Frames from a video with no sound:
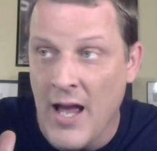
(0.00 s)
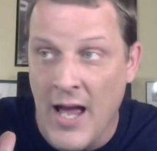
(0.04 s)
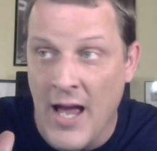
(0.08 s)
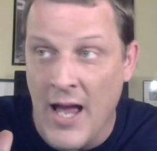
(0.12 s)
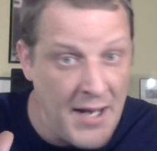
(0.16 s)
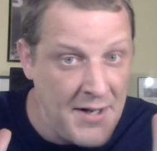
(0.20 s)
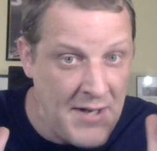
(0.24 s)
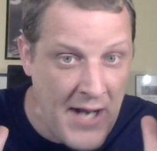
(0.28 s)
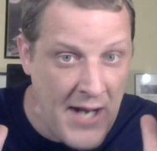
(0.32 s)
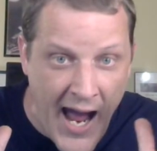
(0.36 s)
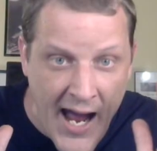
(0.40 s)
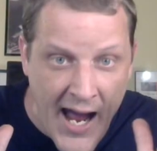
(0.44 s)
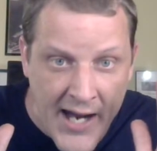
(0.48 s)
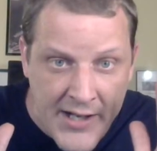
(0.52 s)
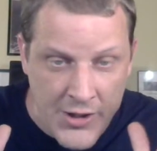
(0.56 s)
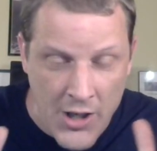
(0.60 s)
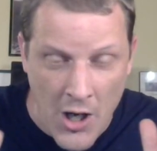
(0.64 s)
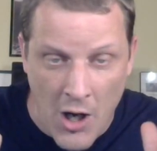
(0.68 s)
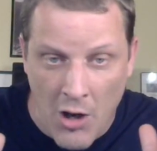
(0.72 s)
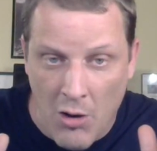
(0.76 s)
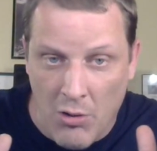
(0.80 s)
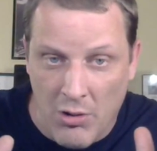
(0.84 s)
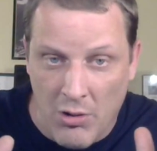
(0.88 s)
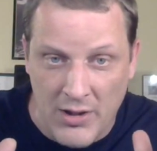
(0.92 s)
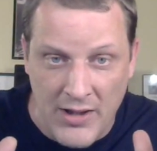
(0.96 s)
And I
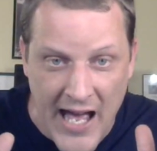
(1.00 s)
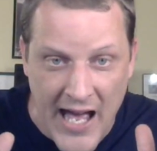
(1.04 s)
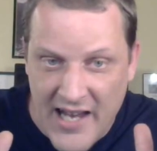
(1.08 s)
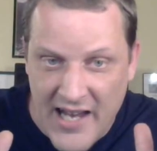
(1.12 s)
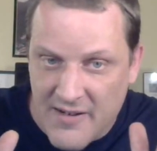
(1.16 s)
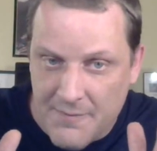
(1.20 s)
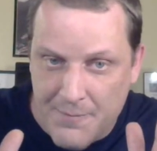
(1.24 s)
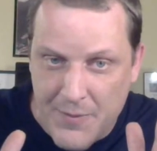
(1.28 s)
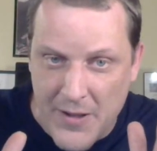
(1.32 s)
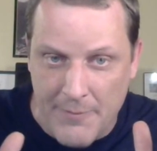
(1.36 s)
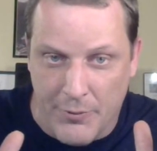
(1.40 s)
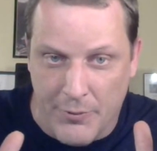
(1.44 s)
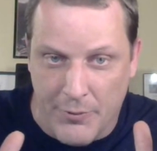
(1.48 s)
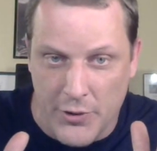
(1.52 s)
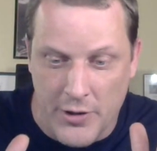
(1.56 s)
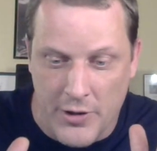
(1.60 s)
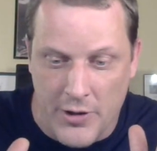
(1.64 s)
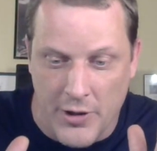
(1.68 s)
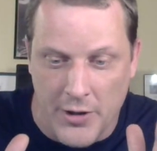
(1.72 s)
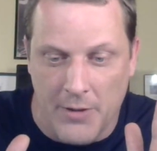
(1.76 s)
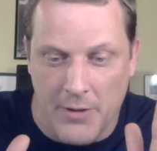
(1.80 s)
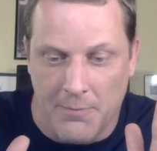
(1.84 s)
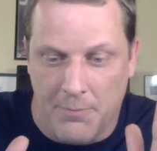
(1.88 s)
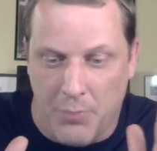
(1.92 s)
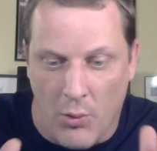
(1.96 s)
know a lot of people are
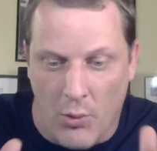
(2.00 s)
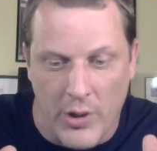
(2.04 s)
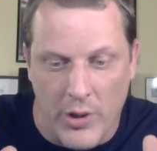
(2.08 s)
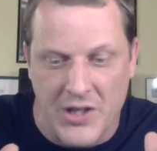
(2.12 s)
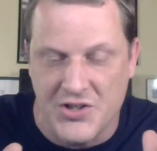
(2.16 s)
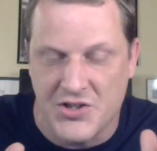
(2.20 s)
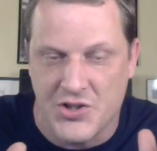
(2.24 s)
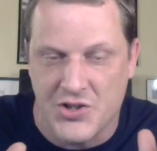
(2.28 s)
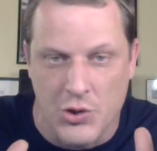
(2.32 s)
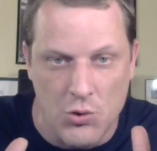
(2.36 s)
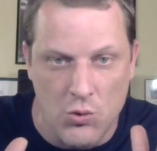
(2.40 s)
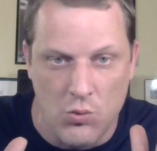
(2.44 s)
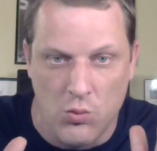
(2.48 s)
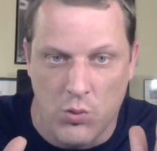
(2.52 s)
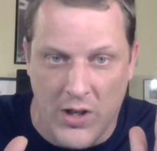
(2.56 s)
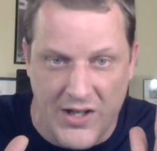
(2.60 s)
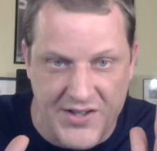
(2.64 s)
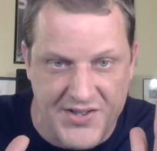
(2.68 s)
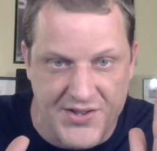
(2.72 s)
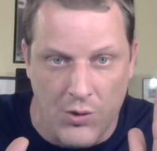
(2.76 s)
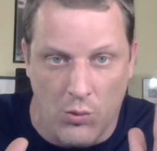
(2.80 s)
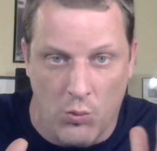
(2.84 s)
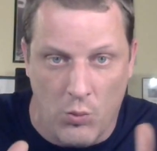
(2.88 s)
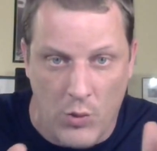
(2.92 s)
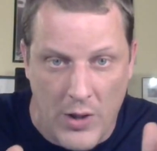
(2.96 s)
going to point to
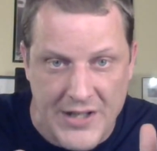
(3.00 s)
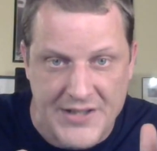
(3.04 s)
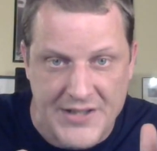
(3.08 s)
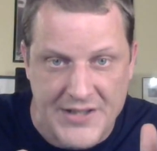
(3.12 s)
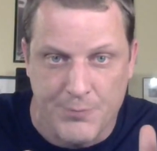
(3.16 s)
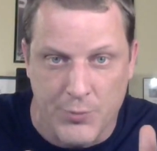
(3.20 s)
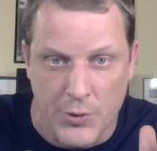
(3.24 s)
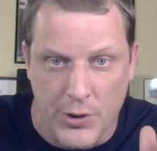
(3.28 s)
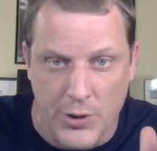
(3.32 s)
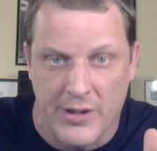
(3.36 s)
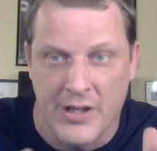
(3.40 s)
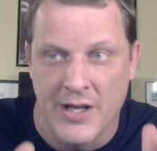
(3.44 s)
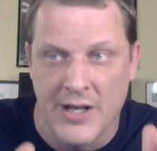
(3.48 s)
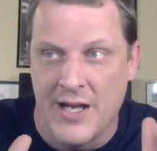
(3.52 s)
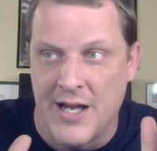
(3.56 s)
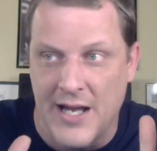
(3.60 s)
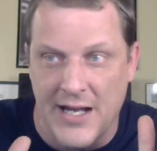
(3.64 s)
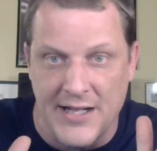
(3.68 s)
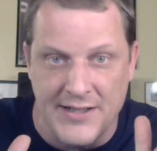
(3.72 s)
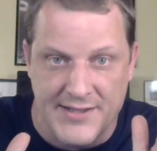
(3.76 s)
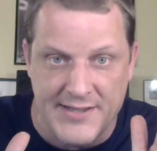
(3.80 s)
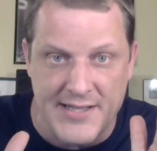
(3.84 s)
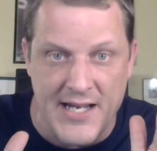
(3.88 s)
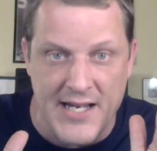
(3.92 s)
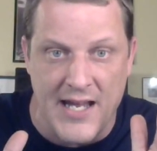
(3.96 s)
Russell Westbrook
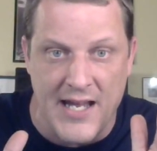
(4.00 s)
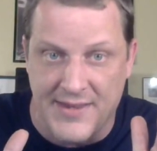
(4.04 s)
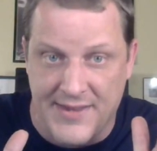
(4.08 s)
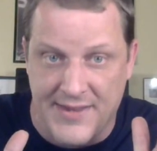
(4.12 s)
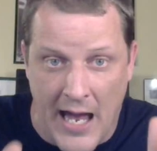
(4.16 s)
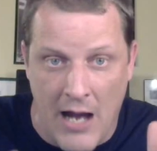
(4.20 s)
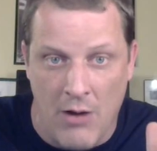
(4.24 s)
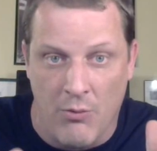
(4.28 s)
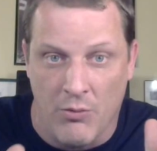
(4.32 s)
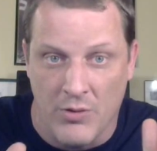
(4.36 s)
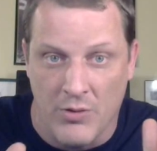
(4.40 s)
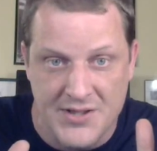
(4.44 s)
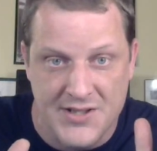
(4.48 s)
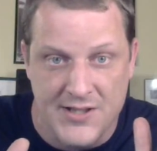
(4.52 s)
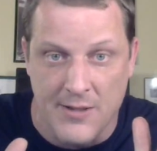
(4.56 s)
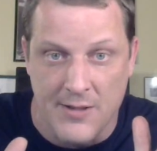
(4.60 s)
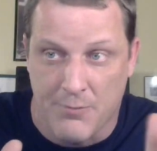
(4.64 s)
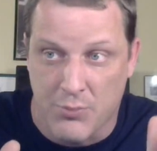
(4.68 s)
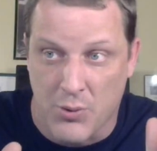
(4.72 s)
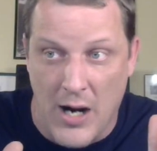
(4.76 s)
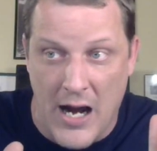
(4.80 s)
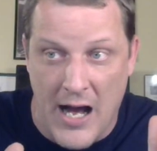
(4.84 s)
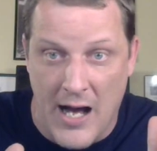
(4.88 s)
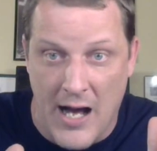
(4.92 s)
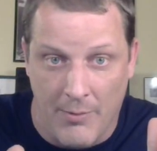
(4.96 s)
and say that was the
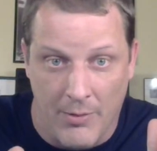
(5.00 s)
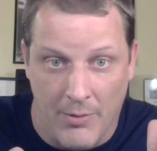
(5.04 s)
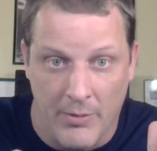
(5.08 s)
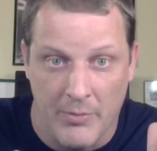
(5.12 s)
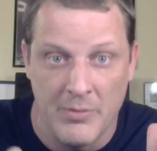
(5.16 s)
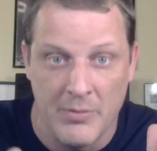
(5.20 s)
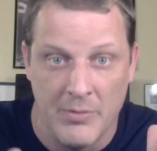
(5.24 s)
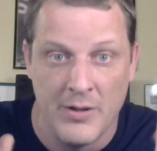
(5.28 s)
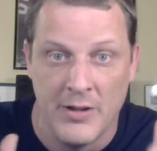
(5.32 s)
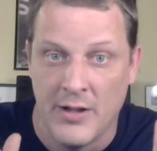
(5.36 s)
problem.